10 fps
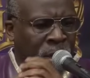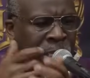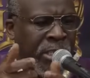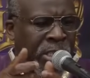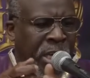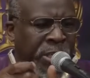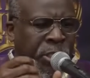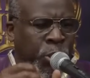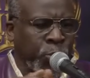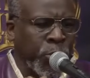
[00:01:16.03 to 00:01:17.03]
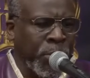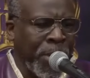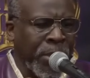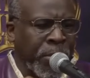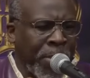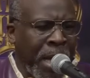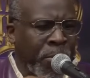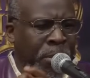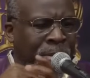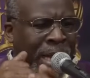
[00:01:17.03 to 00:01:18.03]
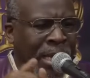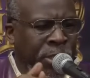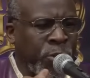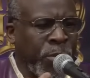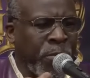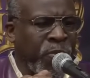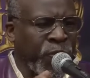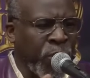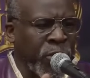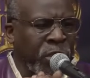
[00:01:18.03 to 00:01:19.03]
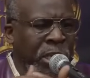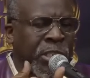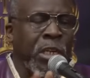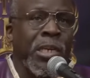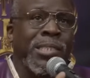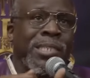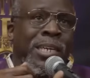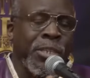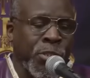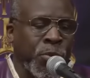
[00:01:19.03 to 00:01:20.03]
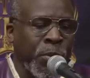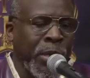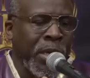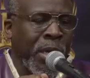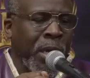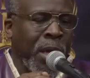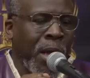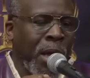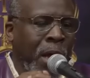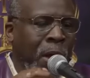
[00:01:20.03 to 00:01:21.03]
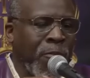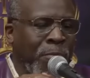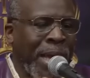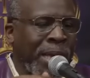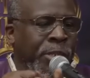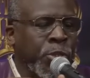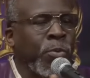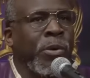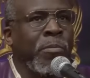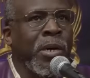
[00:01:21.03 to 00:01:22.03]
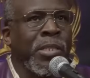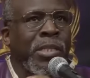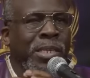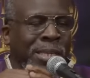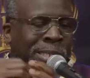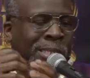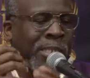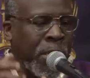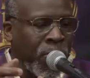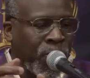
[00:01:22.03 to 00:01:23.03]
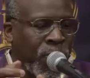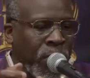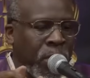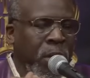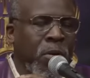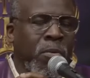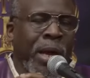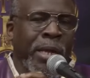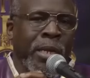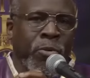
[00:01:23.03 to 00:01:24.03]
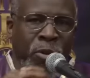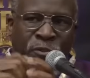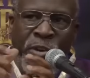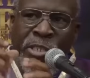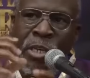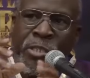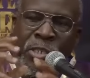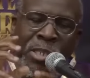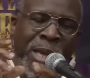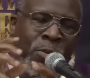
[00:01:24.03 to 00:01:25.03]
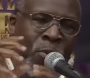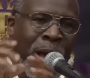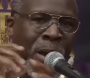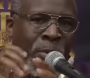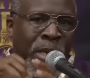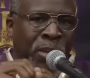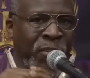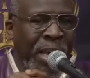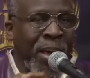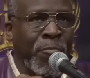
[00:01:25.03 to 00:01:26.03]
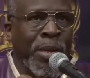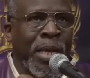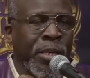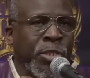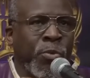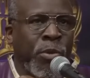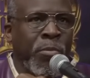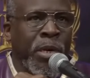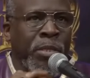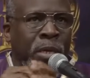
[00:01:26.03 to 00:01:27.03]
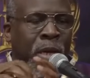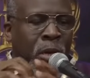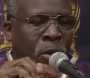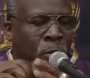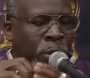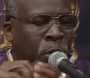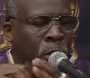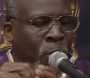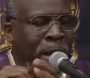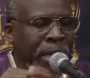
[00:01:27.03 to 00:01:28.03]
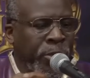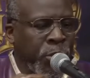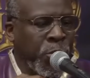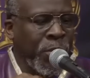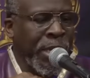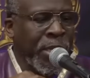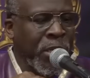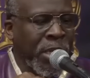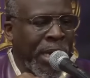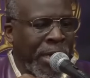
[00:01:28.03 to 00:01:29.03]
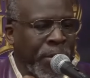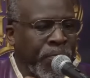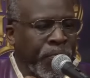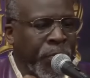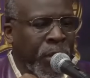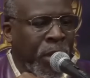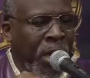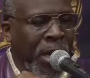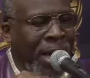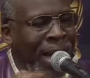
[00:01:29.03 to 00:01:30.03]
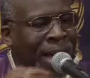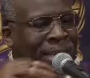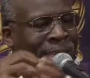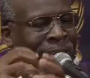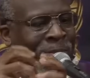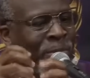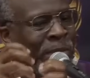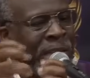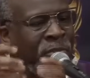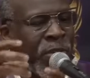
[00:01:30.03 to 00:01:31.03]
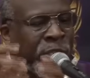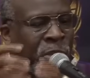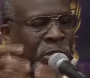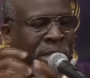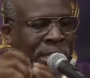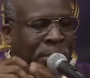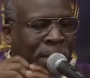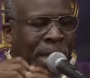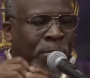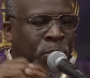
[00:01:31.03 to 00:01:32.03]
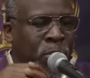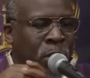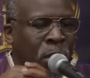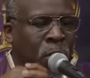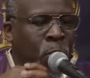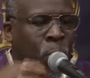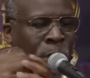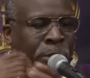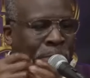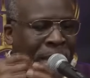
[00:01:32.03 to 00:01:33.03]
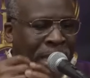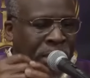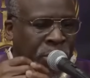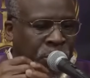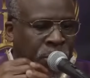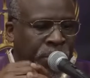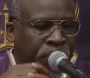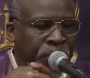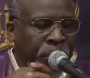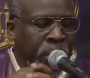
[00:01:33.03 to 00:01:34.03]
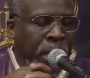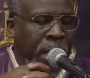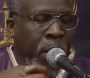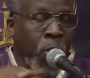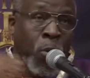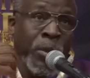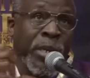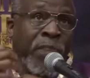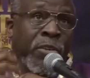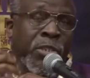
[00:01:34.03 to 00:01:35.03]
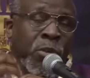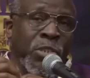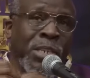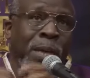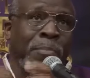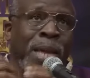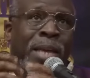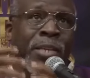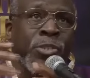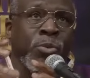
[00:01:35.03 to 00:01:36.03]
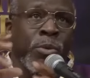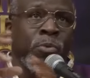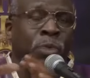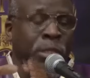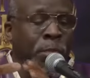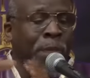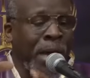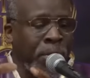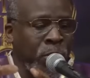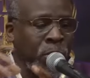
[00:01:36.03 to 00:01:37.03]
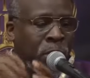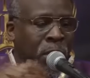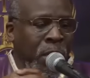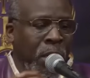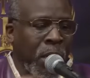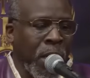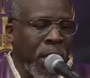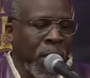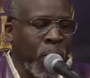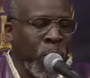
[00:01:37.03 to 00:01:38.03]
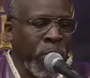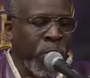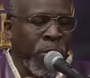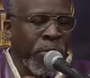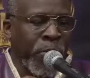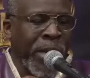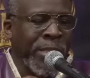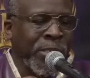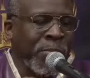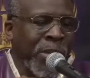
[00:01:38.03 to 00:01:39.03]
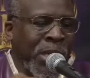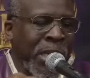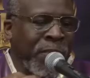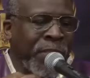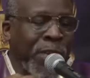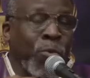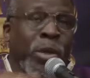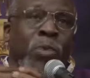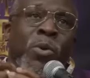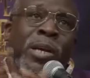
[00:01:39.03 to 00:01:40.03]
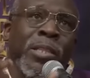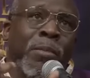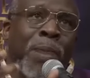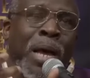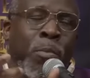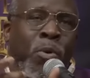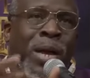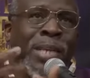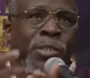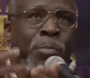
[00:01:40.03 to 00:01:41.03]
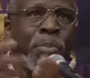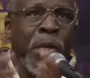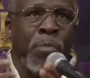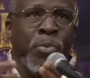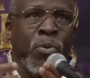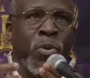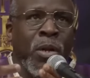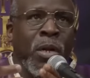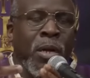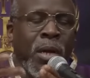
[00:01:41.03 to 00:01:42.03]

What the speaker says: going to discuss the truth about the Bible and Black history, but first, let's look at the history of Black History Month itself, right? In order for us to understand why we even have Black History Month, we're going to go back into it and look at it. Oddly, we never associate the Bible with Black history, or we never associate Black history with the Bible. We weren't raised to believe that we were in the Bible as a people,